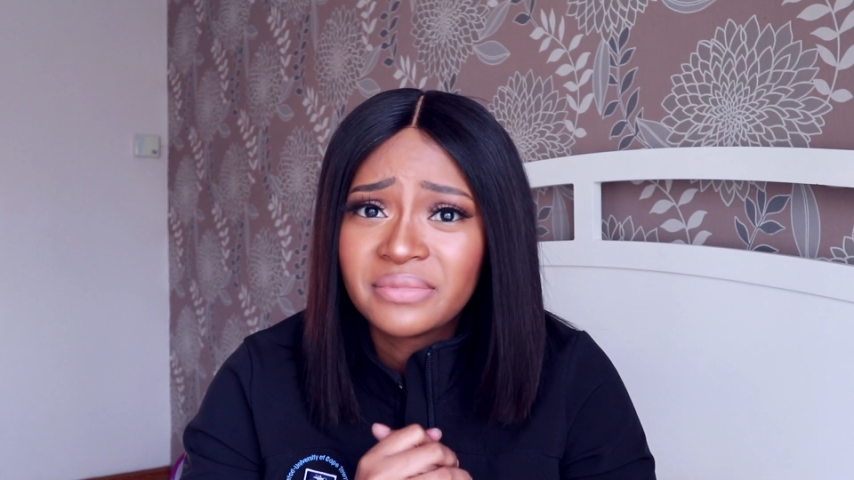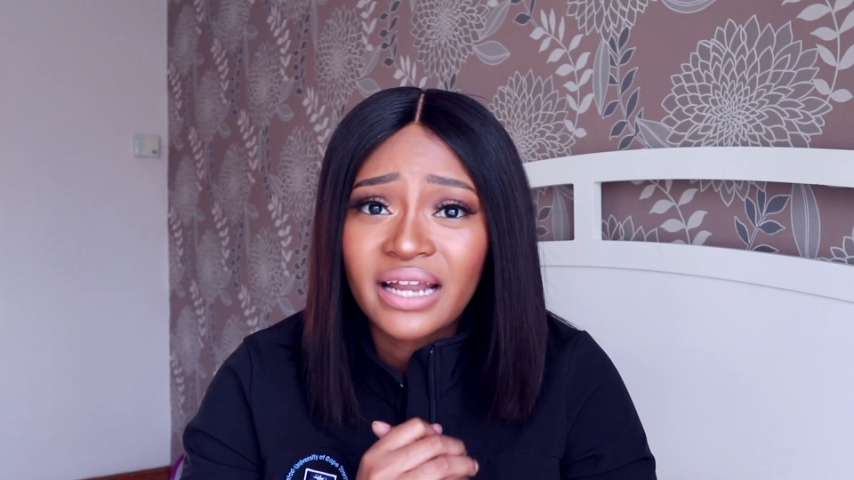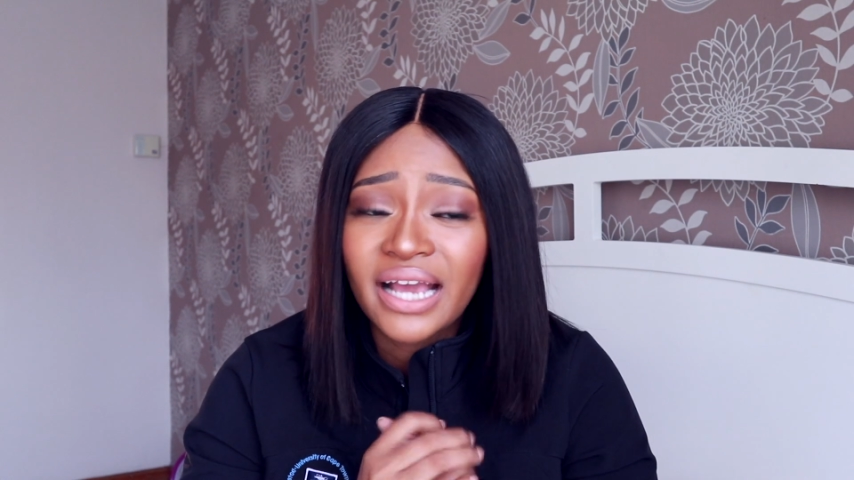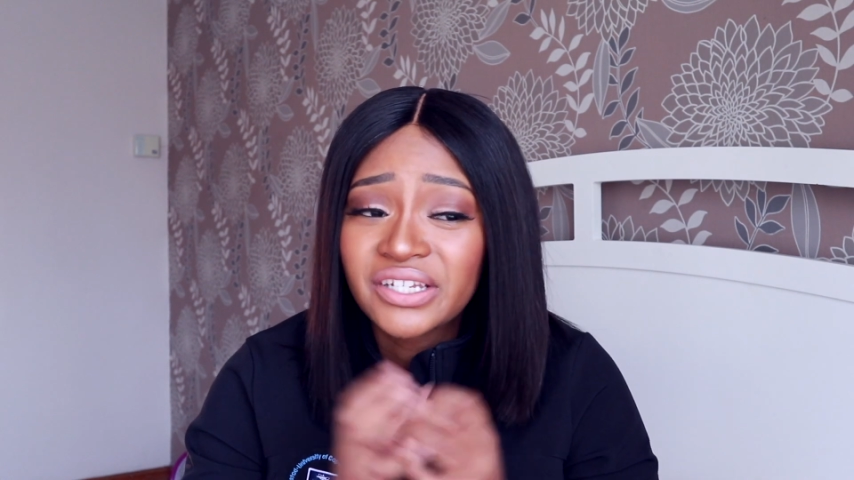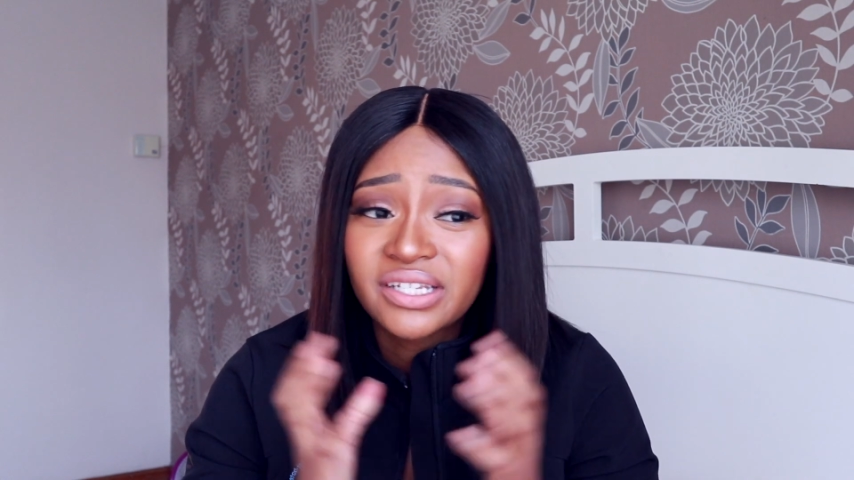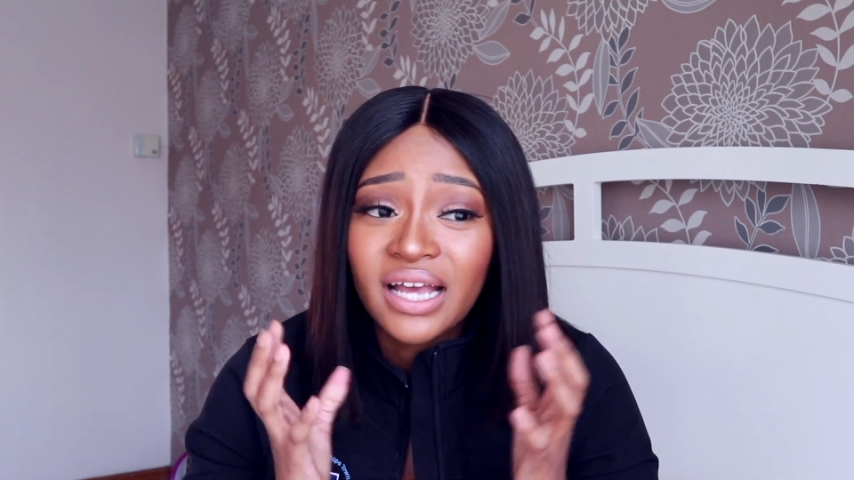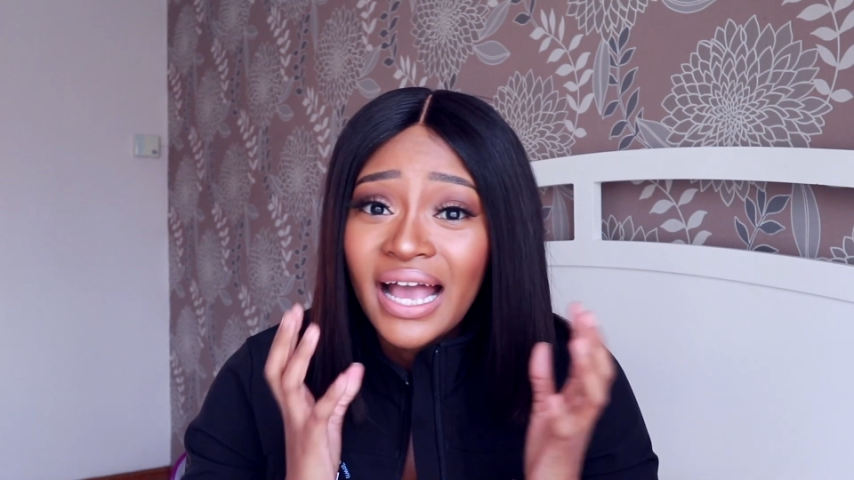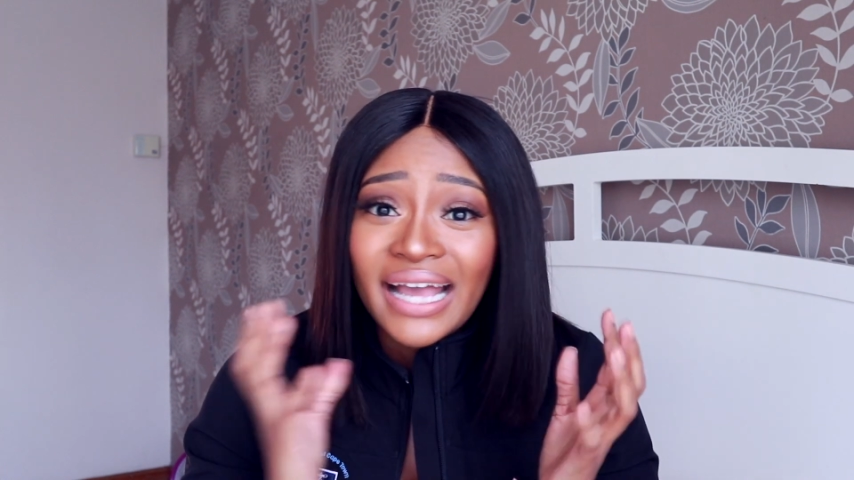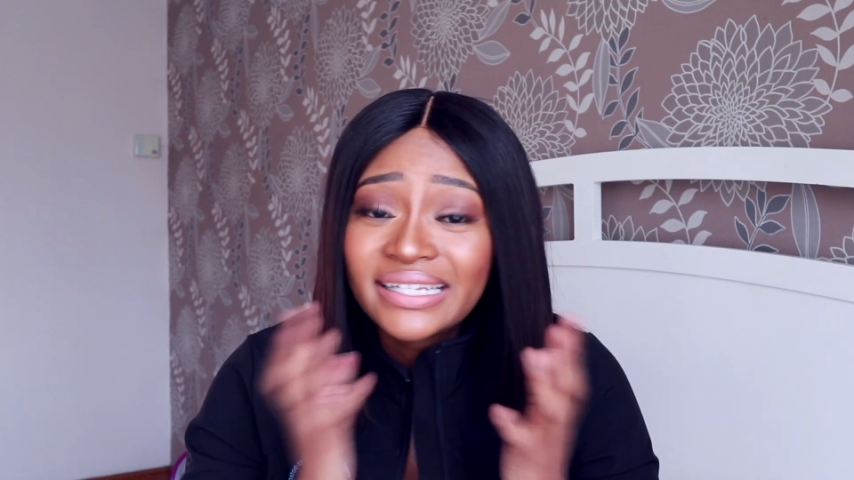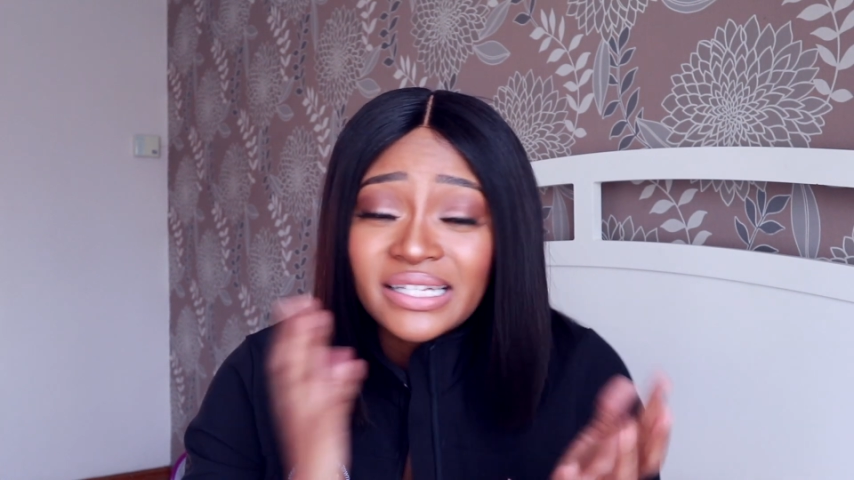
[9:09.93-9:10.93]
and I just
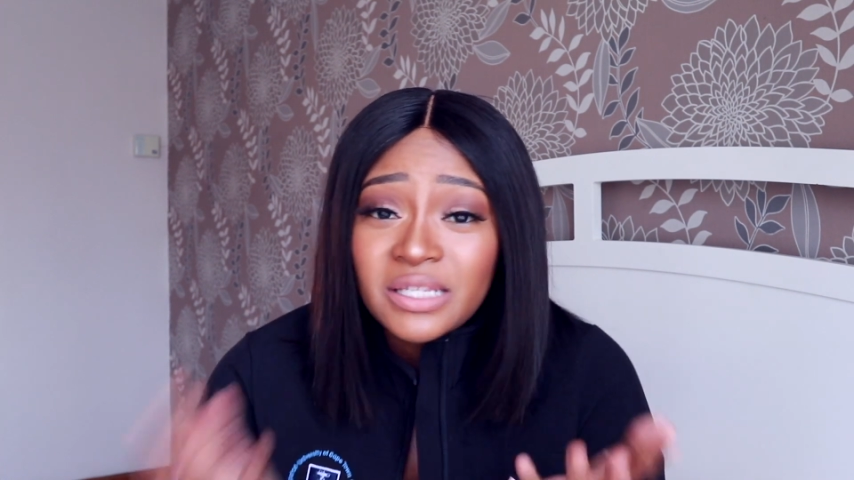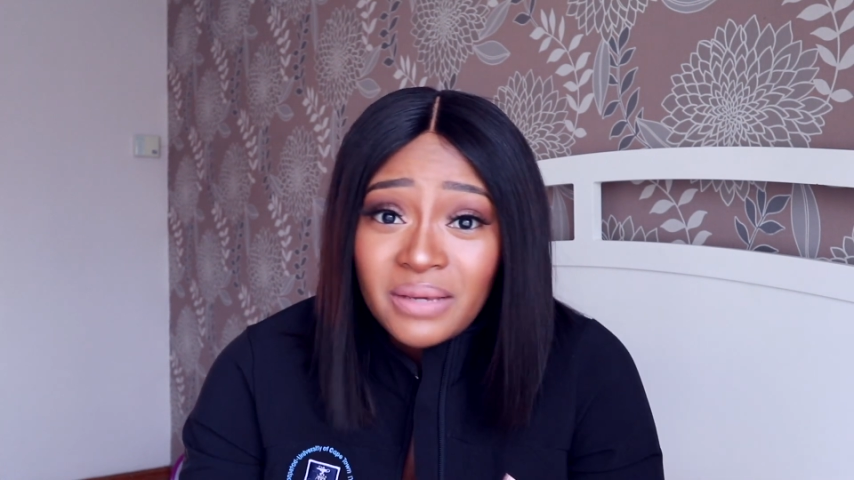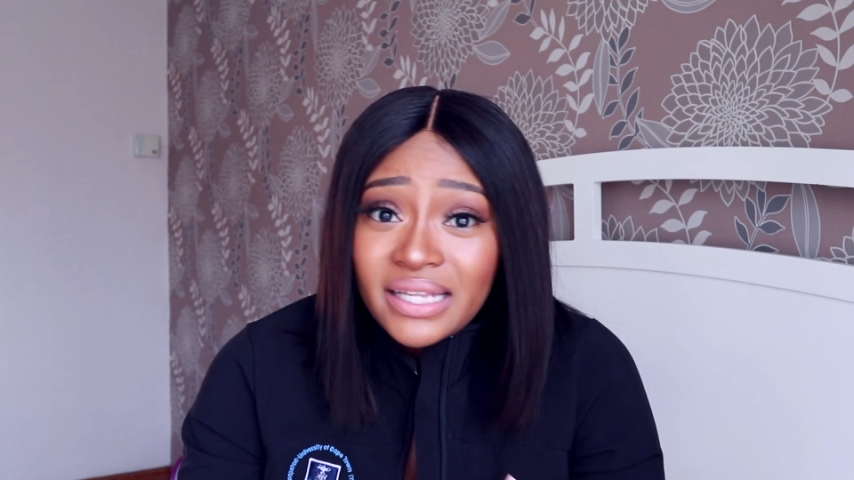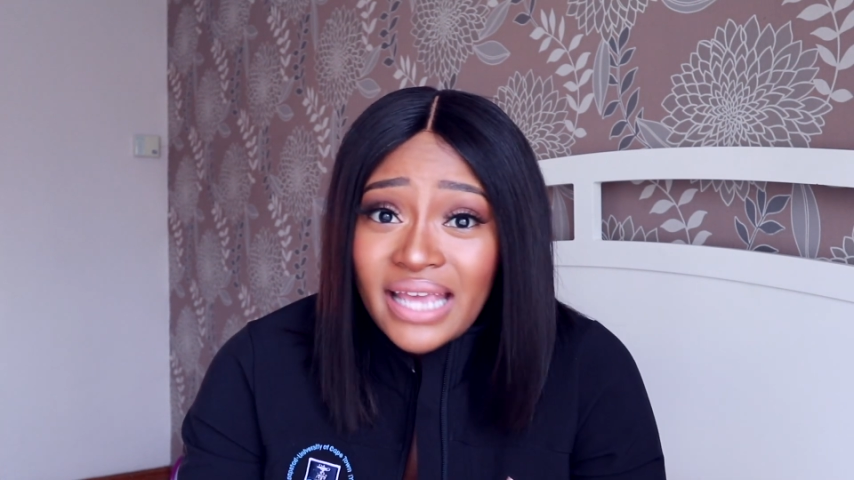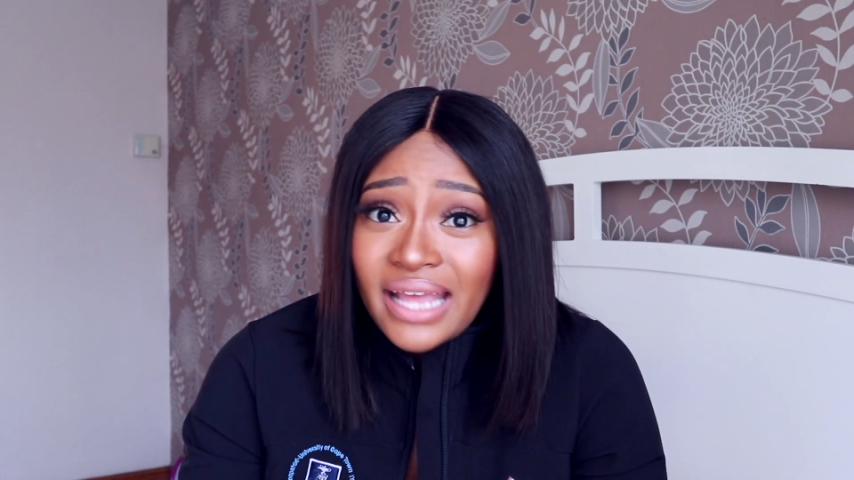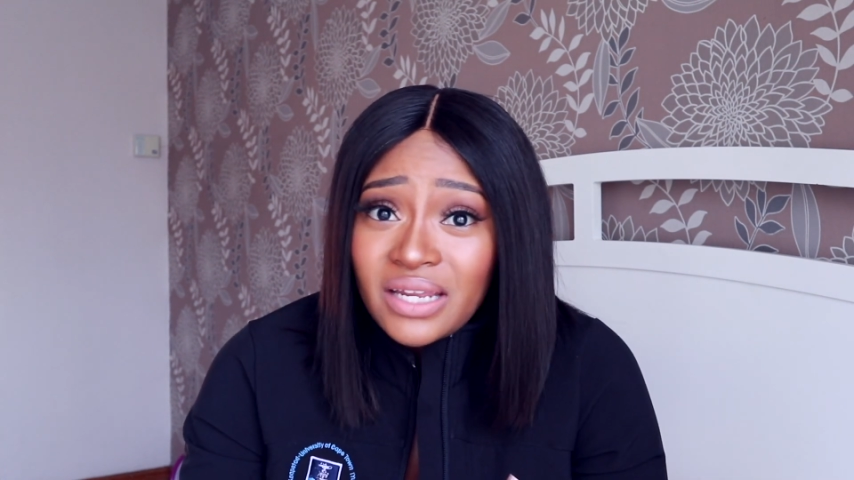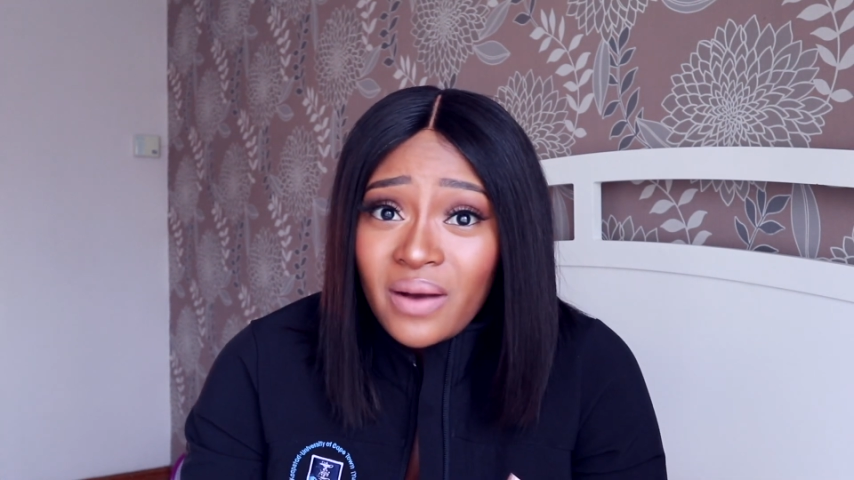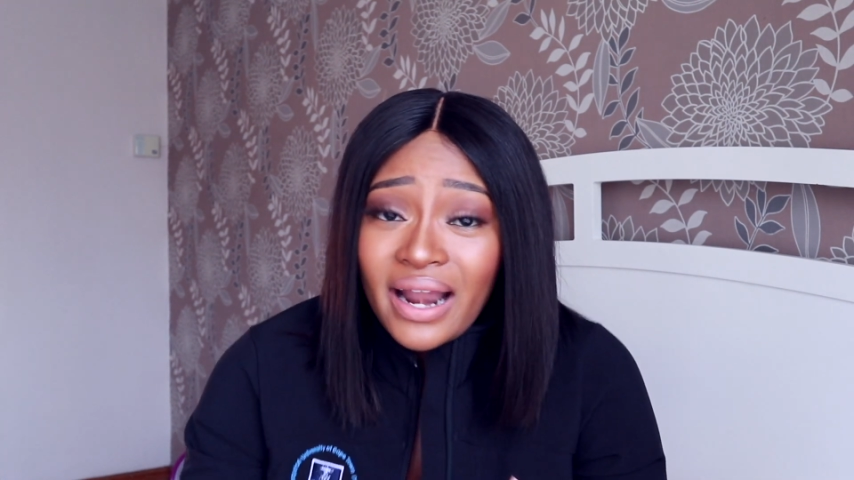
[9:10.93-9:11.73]
didn't speak to anyone.